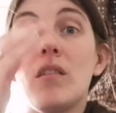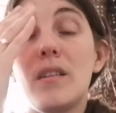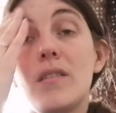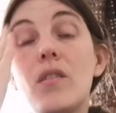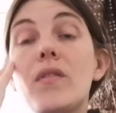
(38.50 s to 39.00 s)

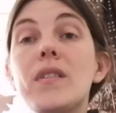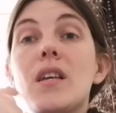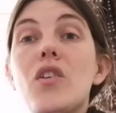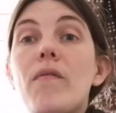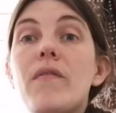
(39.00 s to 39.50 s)
This is
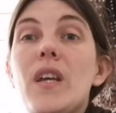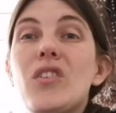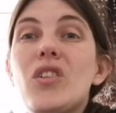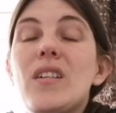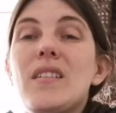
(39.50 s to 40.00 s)
obviously a
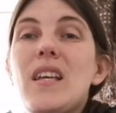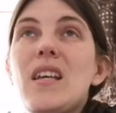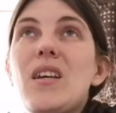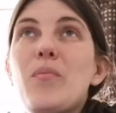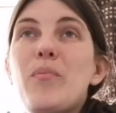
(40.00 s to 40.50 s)
non-fiction. It's
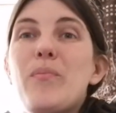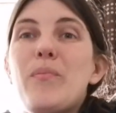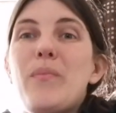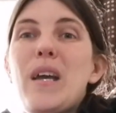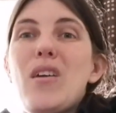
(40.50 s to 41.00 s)
like a
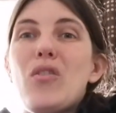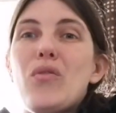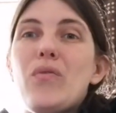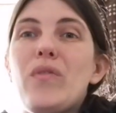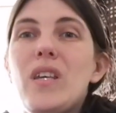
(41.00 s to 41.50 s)

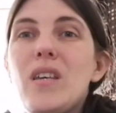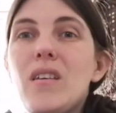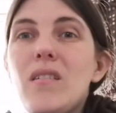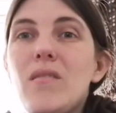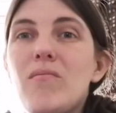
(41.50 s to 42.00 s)

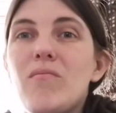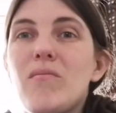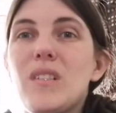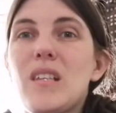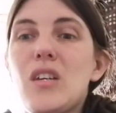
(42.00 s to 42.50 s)
biography
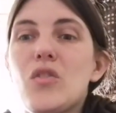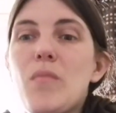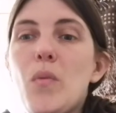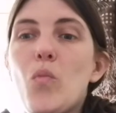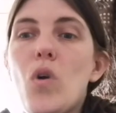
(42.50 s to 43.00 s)
slash
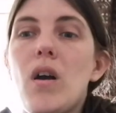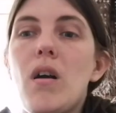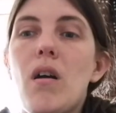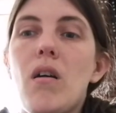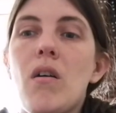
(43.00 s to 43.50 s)

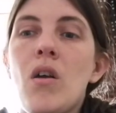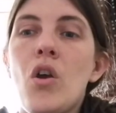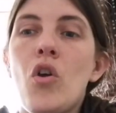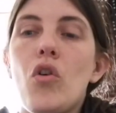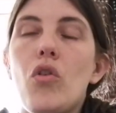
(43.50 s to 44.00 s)
memoir
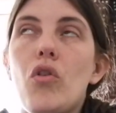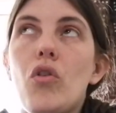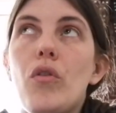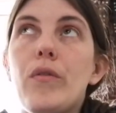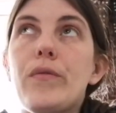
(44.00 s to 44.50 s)

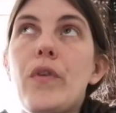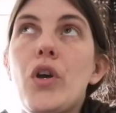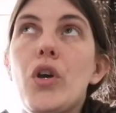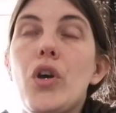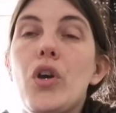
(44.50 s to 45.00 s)
of
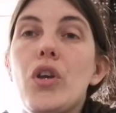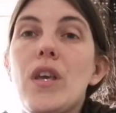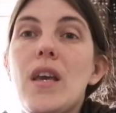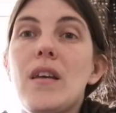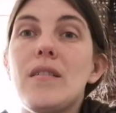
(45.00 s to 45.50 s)
her
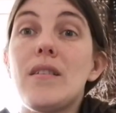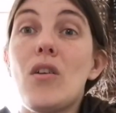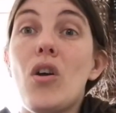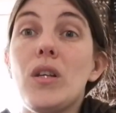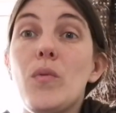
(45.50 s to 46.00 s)
years
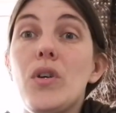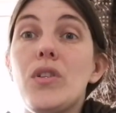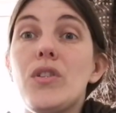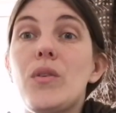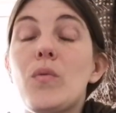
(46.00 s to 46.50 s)
in
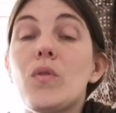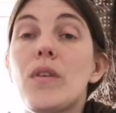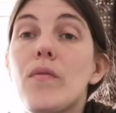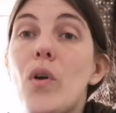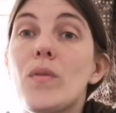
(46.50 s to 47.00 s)
Hollywood. So I was
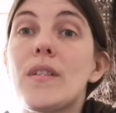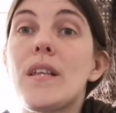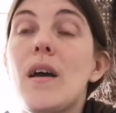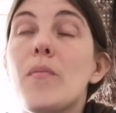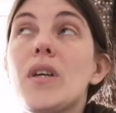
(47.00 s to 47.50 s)
looking forward to
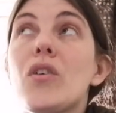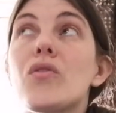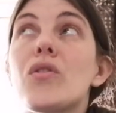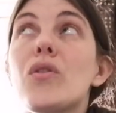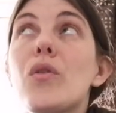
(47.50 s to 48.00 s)
that
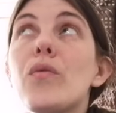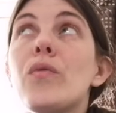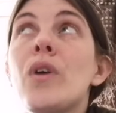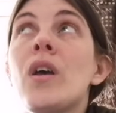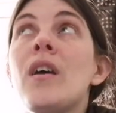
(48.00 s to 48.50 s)
because of
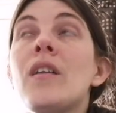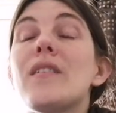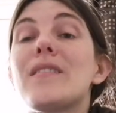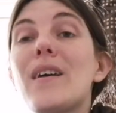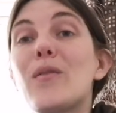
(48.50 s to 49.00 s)

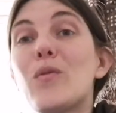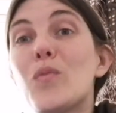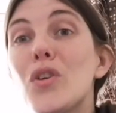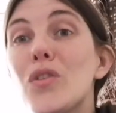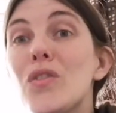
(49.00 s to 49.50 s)
The Sound of
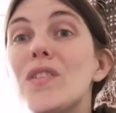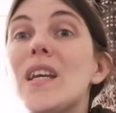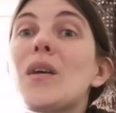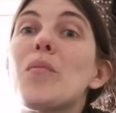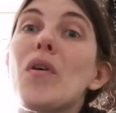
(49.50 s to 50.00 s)

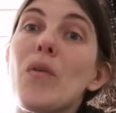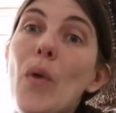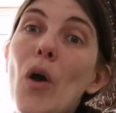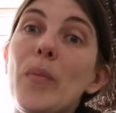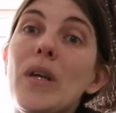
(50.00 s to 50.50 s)
Music and Mary
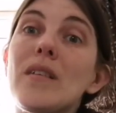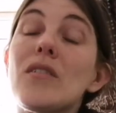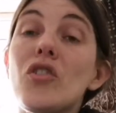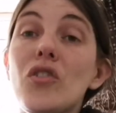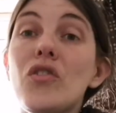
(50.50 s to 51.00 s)
Poppins.
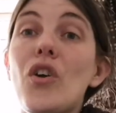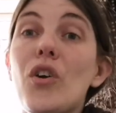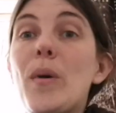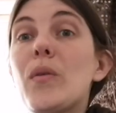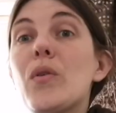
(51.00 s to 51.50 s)
And she does
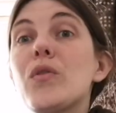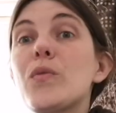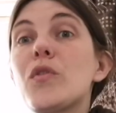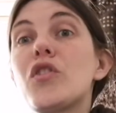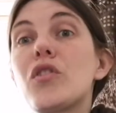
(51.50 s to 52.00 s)
talk about
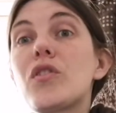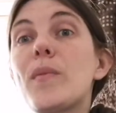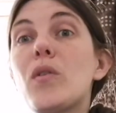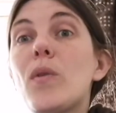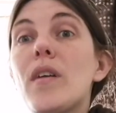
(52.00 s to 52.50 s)
those, but she talks
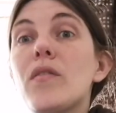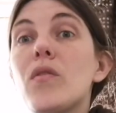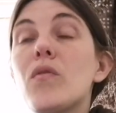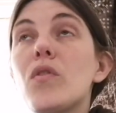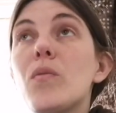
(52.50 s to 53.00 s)
about quite a
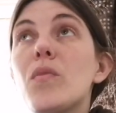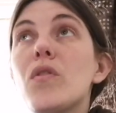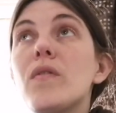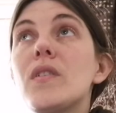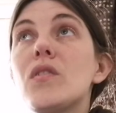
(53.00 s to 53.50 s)
few of her other
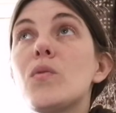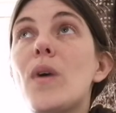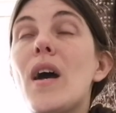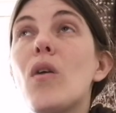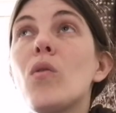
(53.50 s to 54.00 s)
movies as
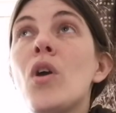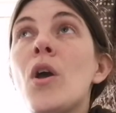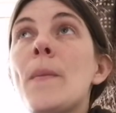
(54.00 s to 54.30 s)
well.